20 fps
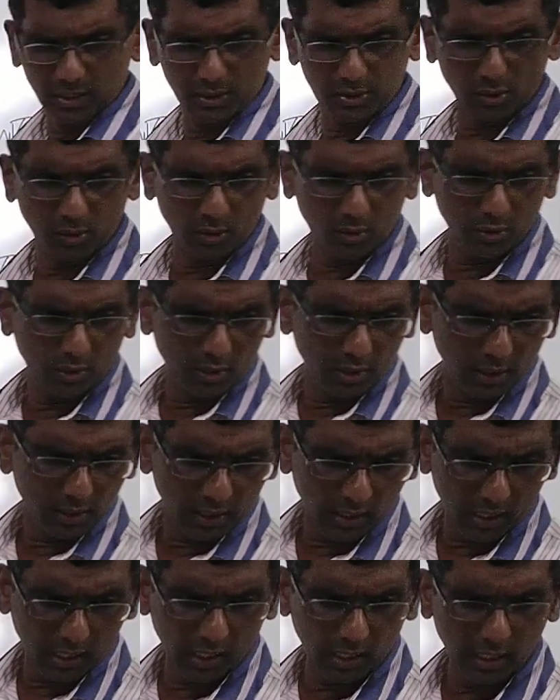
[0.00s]
So
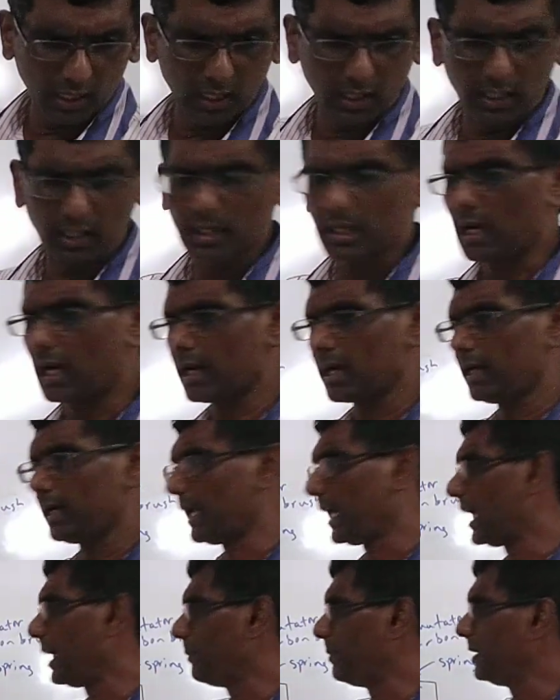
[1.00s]
current
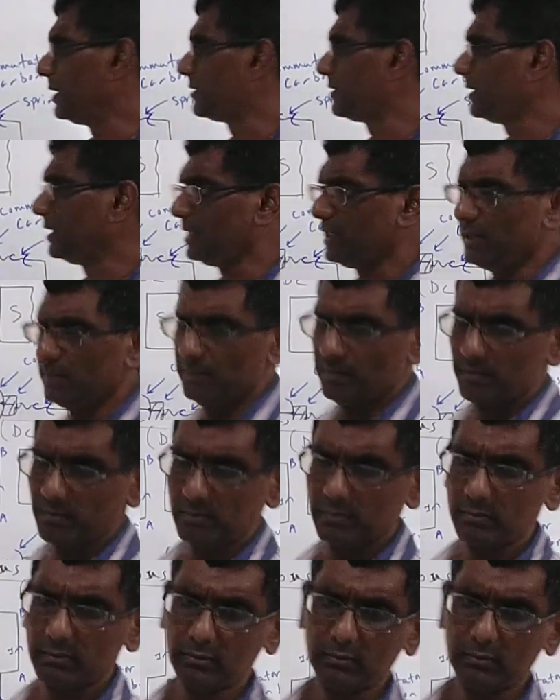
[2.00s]
A B C D.